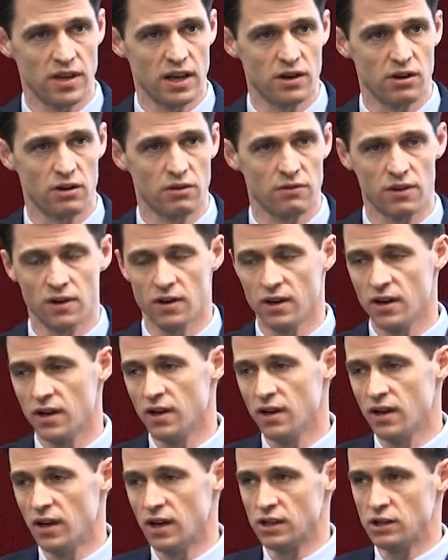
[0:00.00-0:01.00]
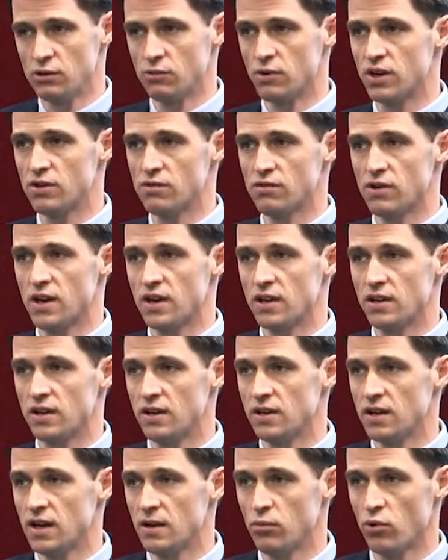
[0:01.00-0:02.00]
that over and you recreate it
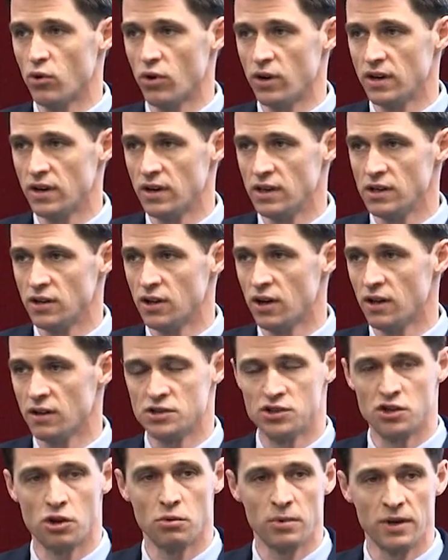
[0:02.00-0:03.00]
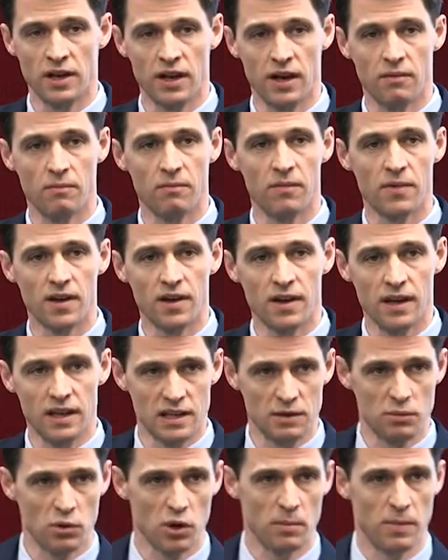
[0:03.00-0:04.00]
in Netpoint and you call it JoePM and
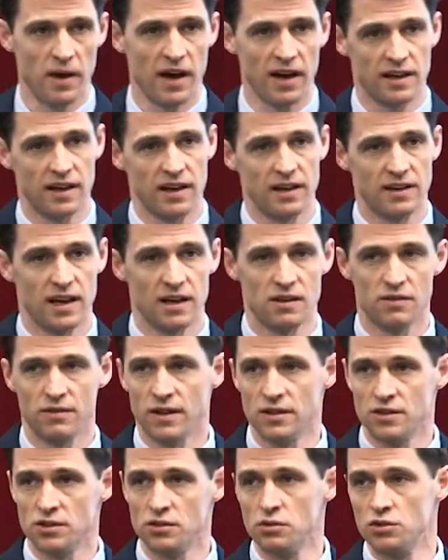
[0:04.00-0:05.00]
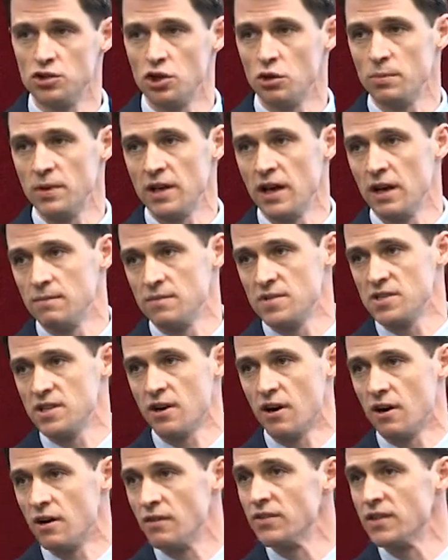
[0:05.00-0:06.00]
you put it back in, now you've got two JoePMs that
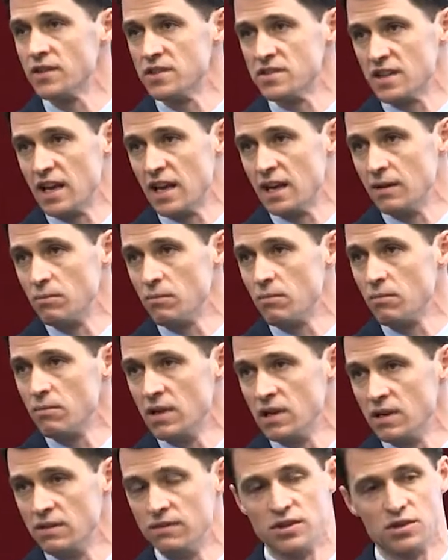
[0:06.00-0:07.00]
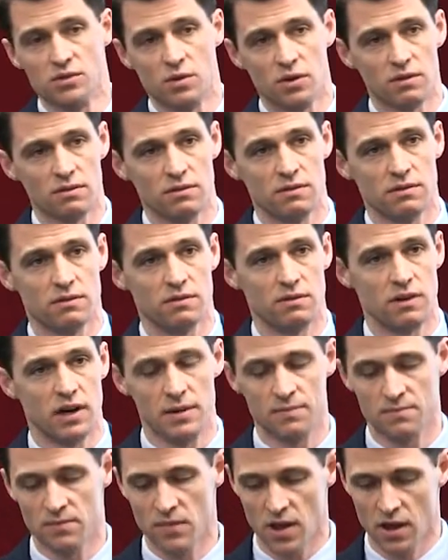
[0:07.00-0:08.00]
aren't the same individual,
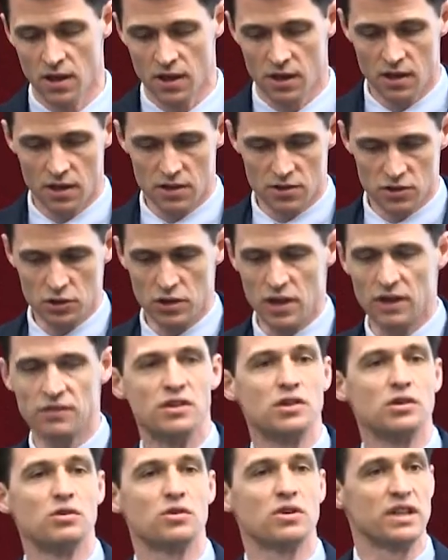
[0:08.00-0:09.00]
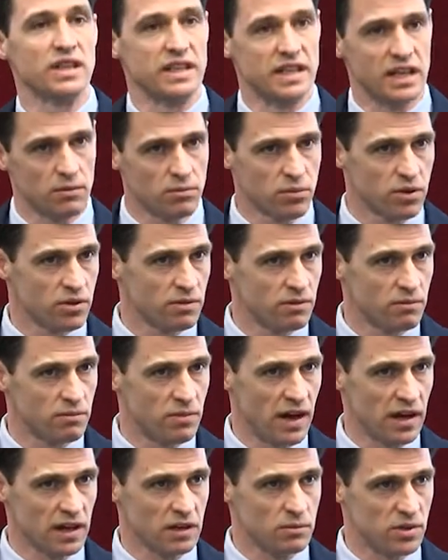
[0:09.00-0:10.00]
right? So you have to do cleanup
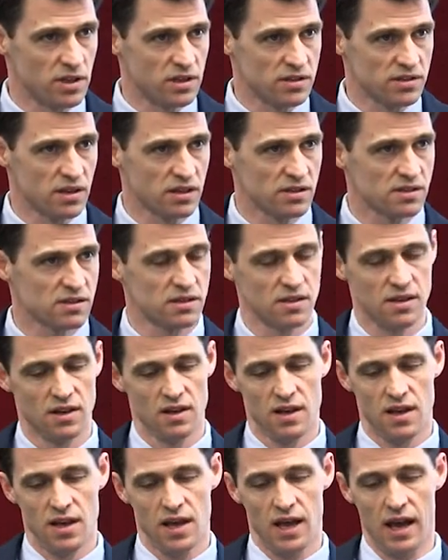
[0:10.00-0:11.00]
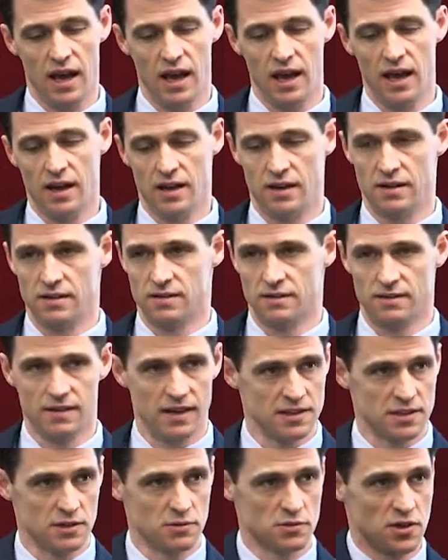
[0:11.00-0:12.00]
back in P6. And
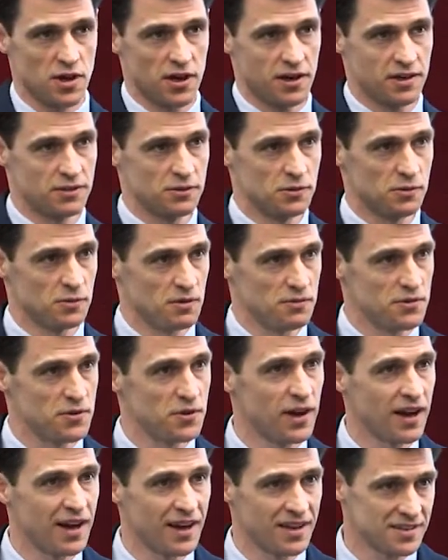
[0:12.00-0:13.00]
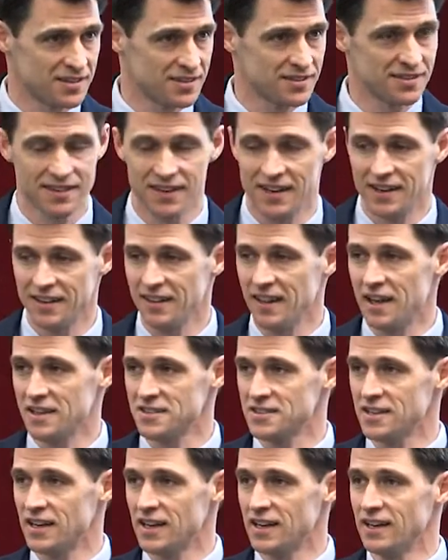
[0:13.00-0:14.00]
as I was talking to a few guys
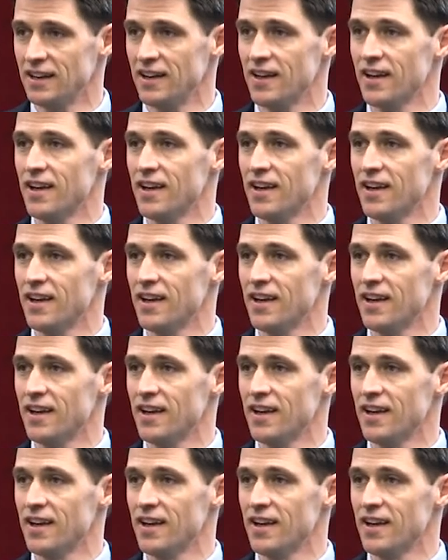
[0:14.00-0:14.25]
last night,